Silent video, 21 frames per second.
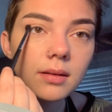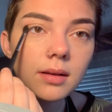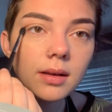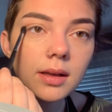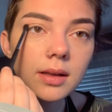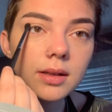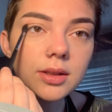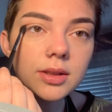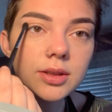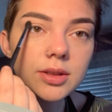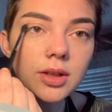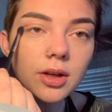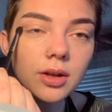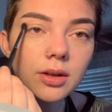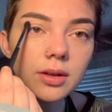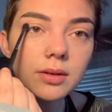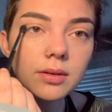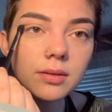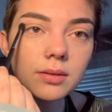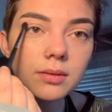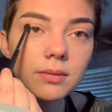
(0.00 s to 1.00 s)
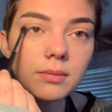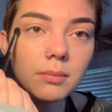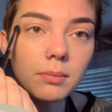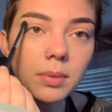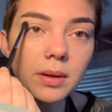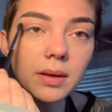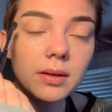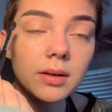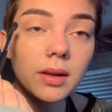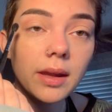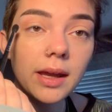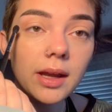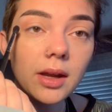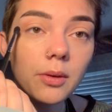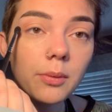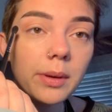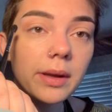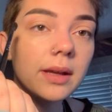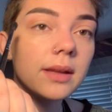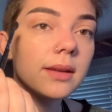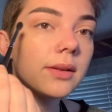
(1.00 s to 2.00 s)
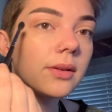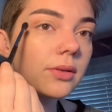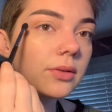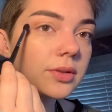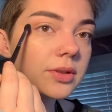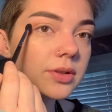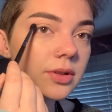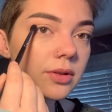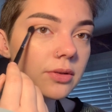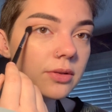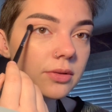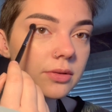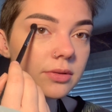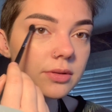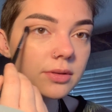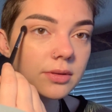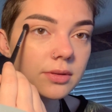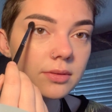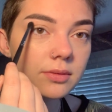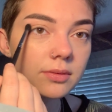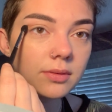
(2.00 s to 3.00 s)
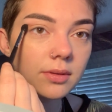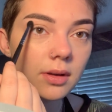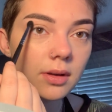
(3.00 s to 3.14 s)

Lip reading: and just start like going in little circles